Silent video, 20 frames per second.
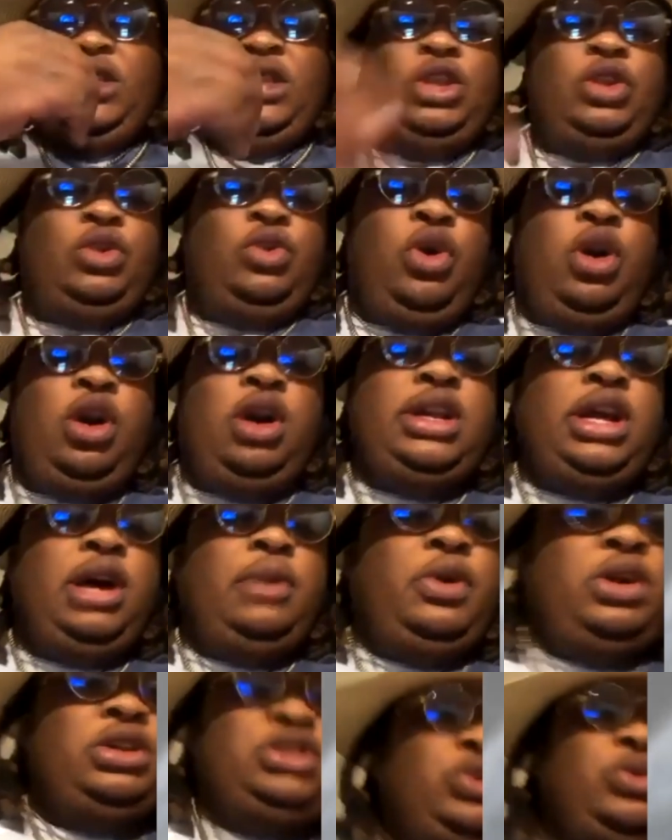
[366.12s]
growing up,
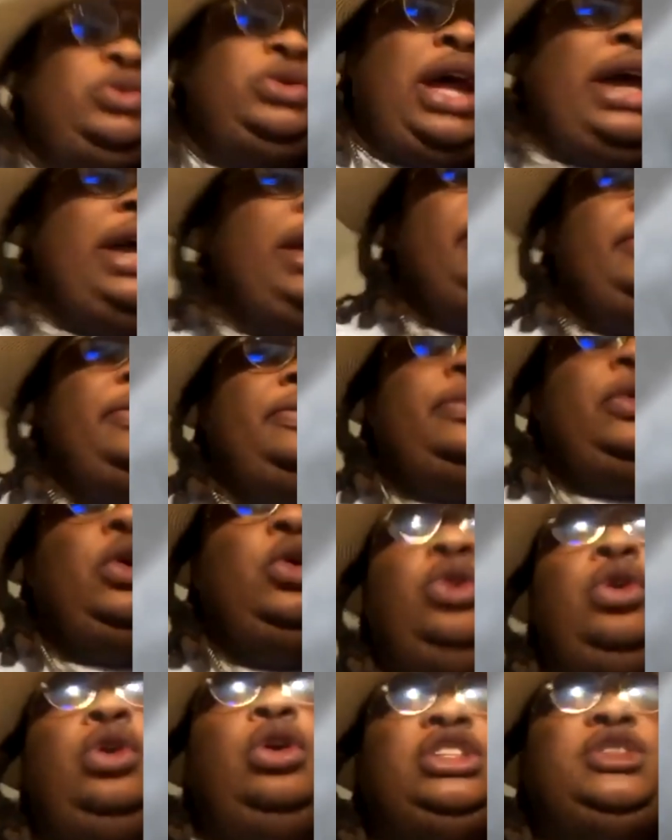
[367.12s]
what you like,
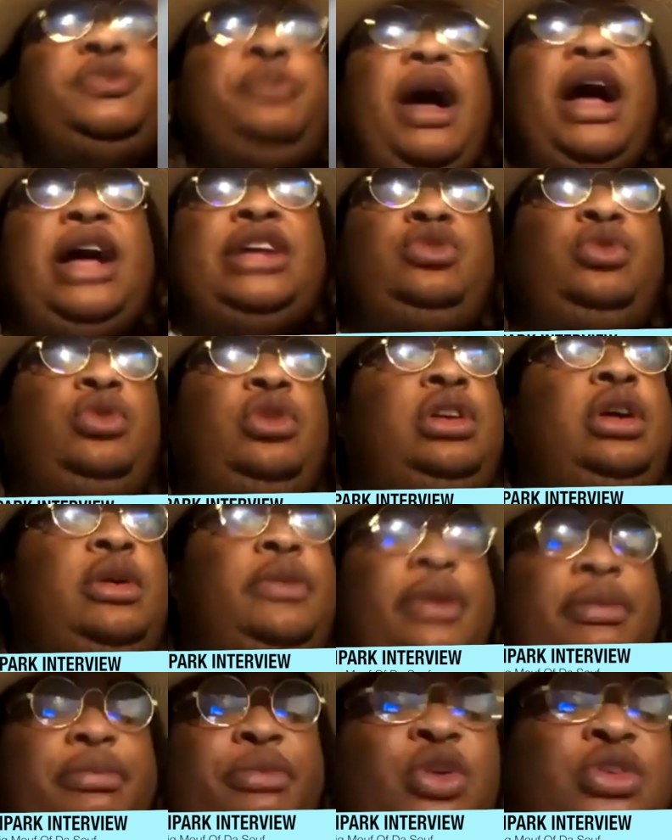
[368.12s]
who inspired you growing up
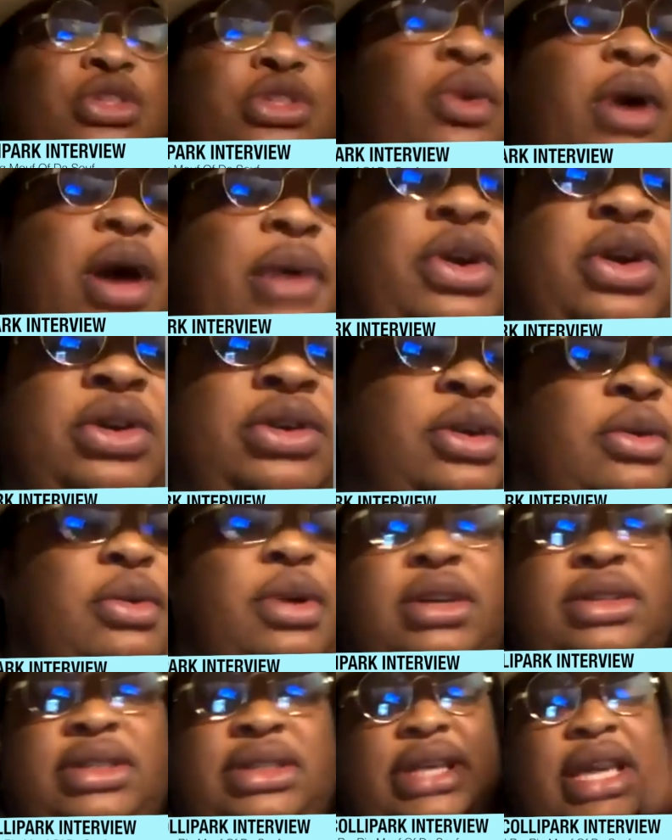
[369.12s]
in the music? Why we're going
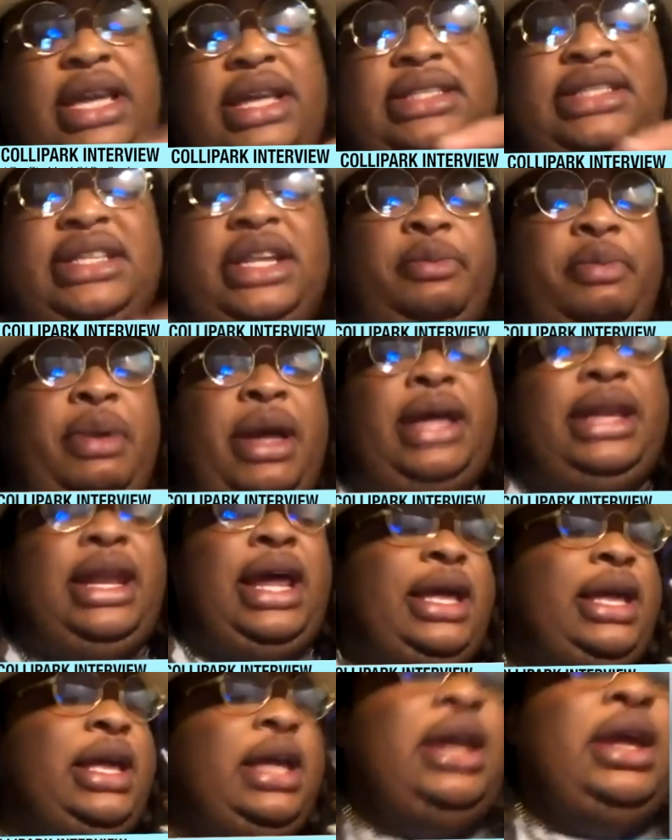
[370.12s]
to take a step back.
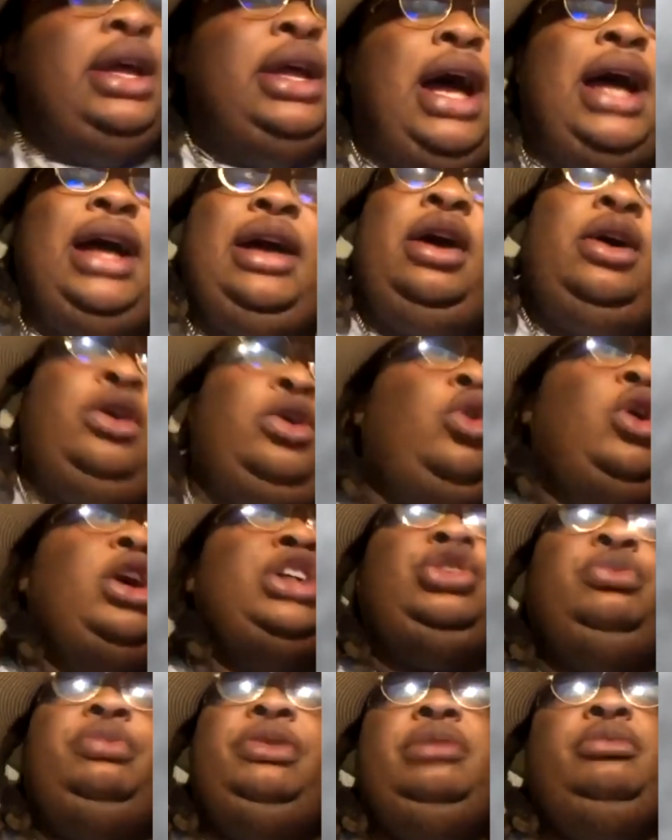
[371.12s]
Like, of course,
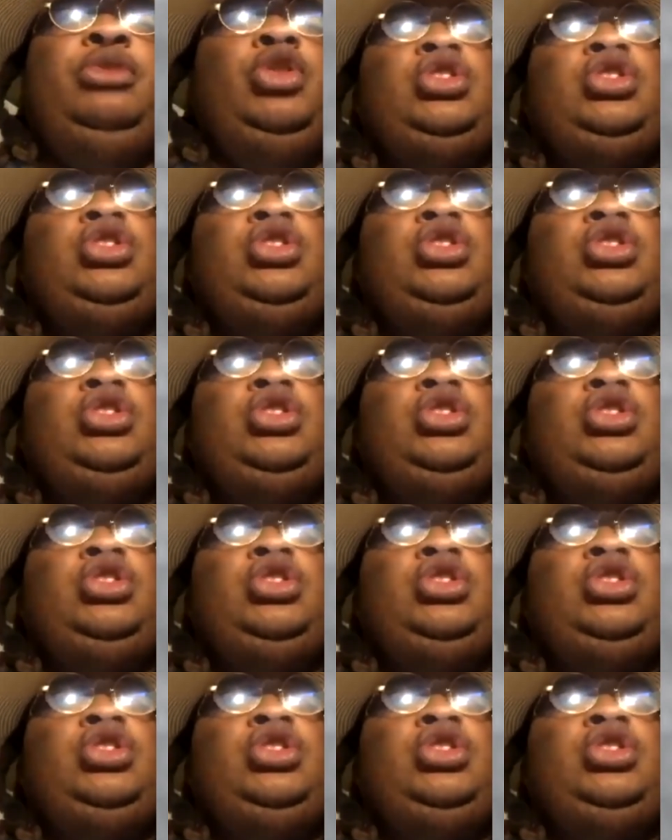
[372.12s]
you've been in the music